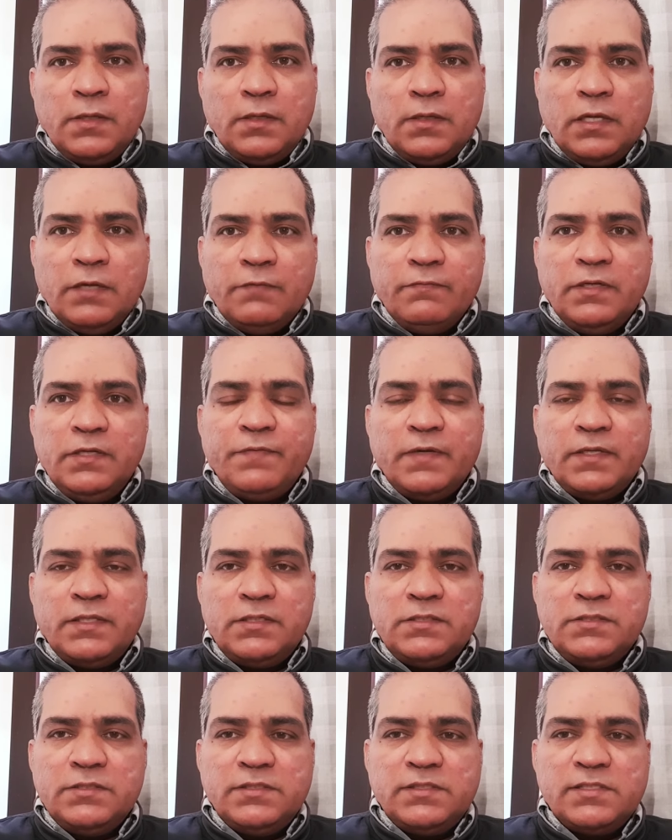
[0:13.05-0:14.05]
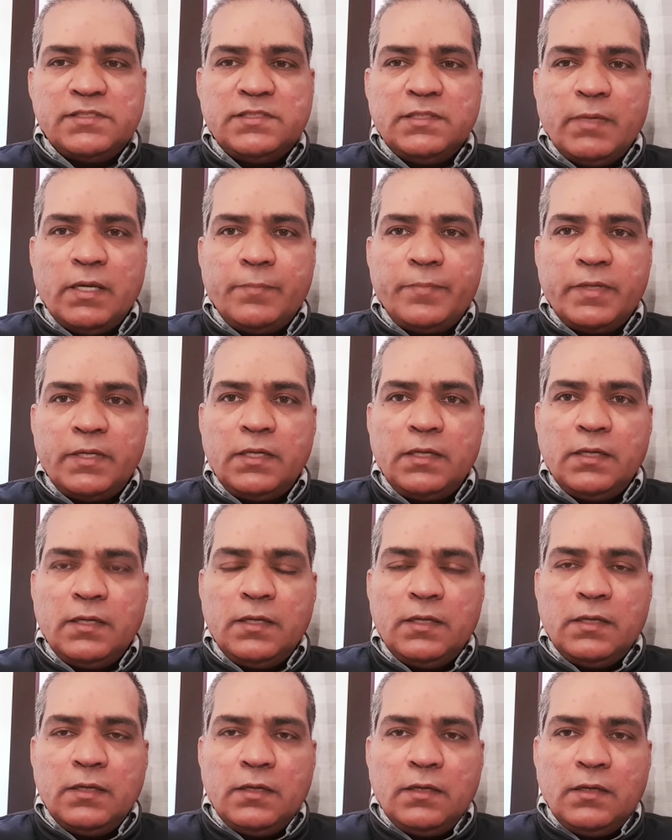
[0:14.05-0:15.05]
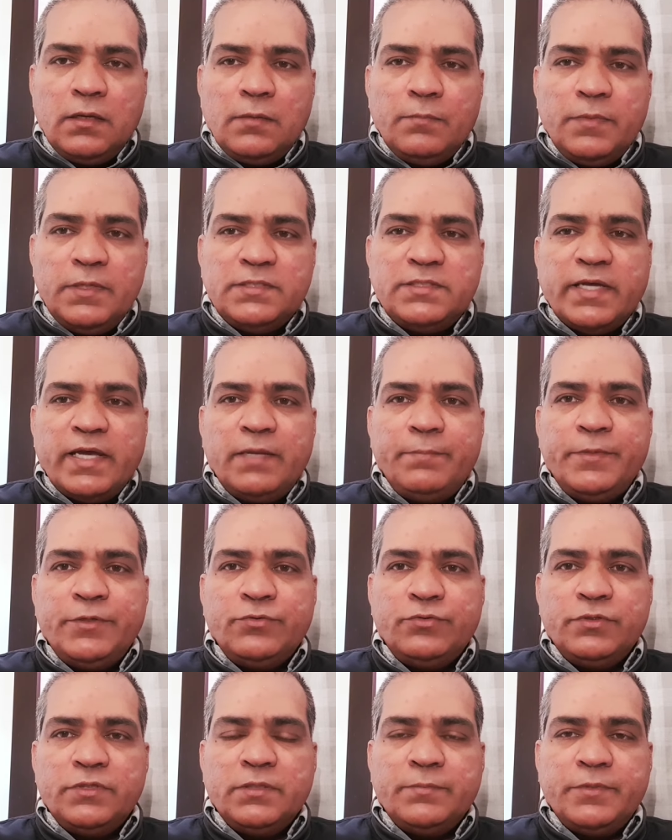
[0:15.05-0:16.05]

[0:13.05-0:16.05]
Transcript: Heavenly Father, in Jesus' name I pray. Please help me to do the